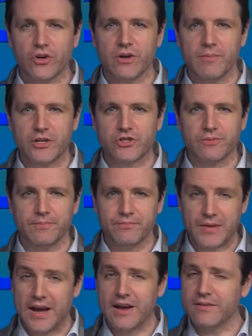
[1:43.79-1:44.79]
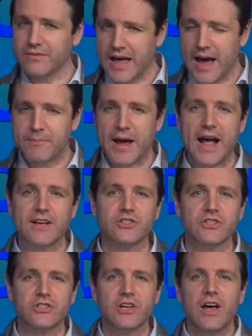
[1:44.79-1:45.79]
Commission, and if that
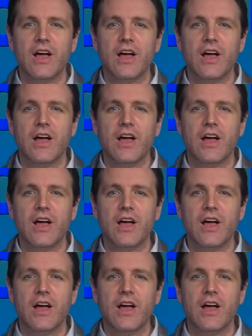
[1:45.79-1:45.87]
passes,